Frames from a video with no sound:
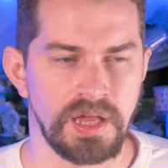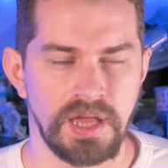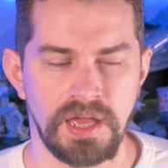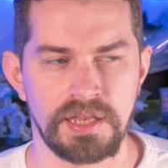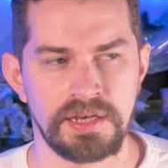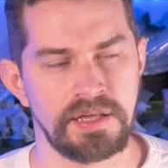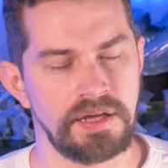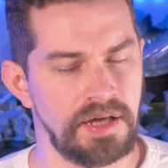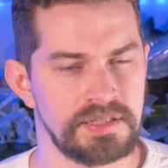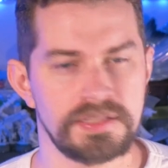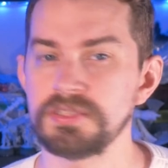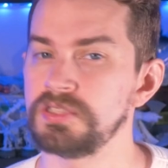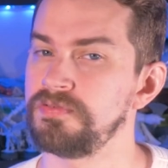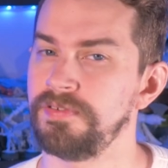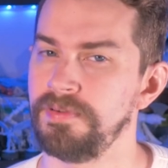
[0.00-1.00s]
and at
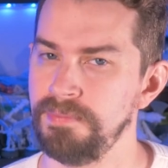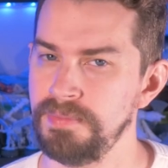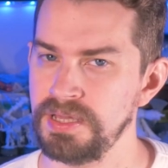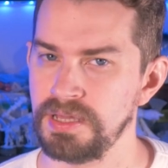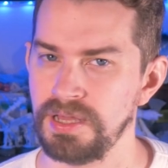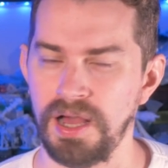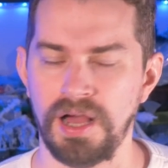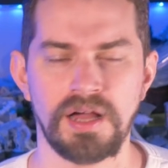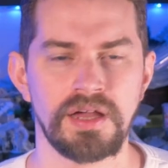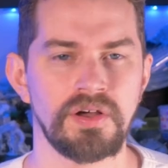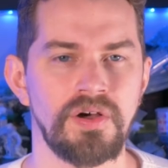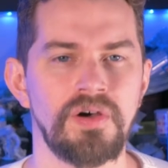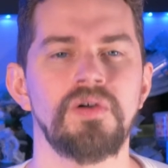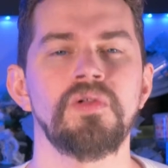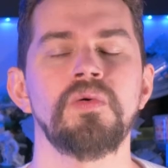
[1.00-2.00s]
least for me, I
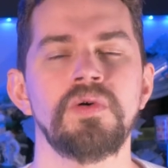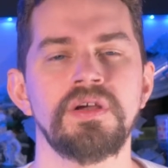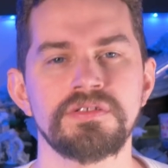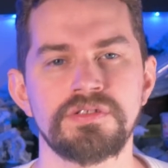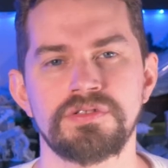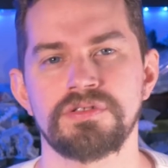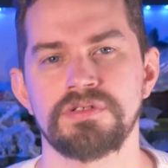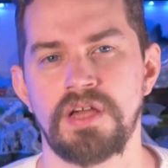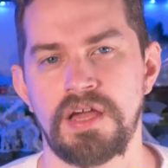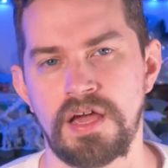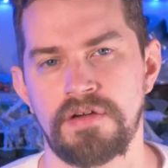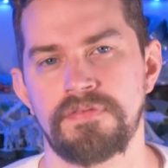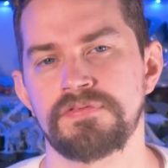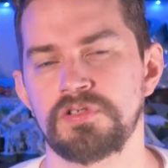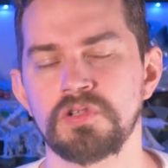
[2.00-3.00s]
always
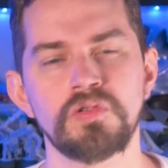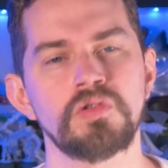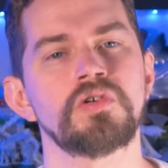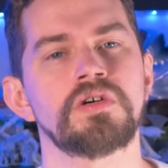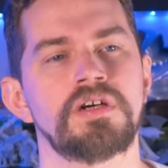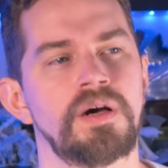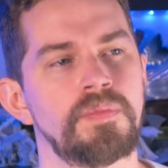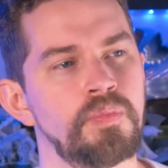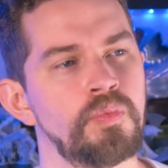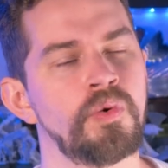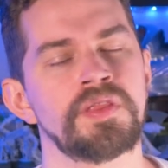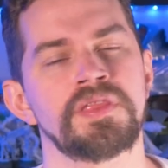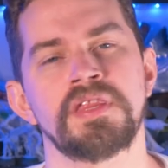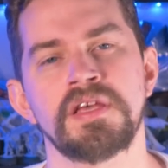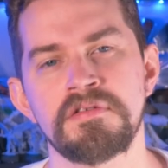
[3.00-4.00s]
have to look up
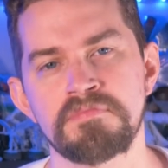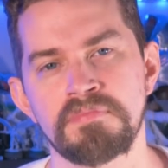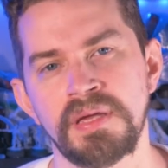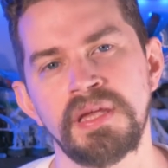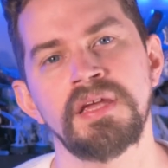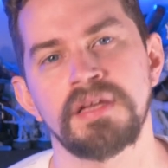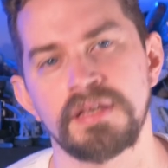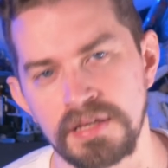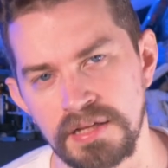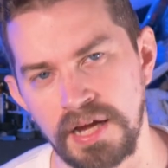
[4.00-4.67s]
what they mean.